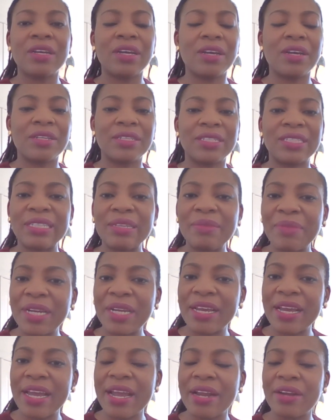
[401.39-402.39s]
a
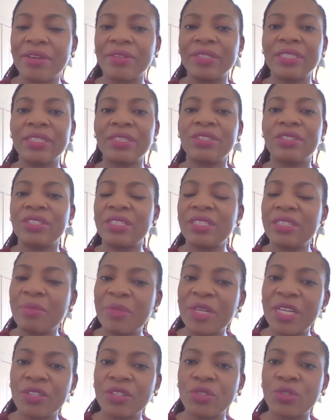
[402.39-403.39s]
similar heritage,
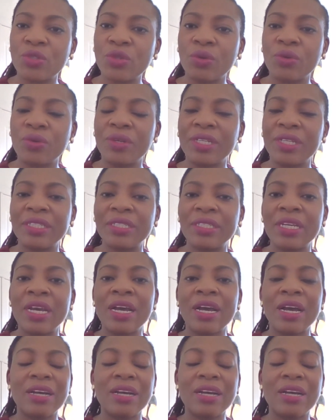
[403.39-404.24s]
similar stories,